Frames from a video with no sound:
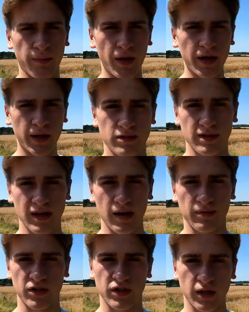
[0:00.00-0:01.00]
the bike so now
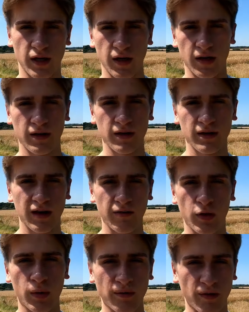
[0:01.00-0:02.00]
i'm just gonna give
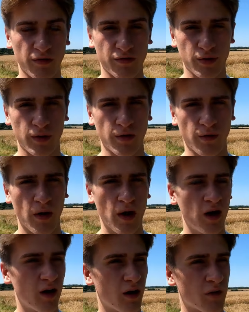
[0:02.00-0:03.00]
you a quick run through
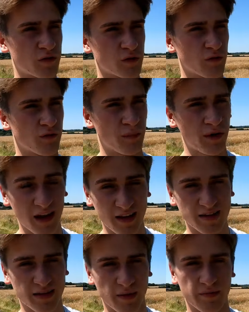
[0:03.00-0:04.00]
of sort of the
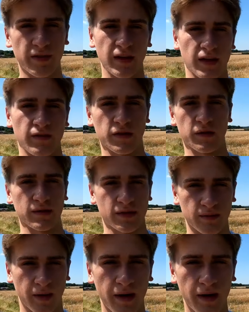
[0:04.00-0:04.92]
plans that i'm thinking of doing to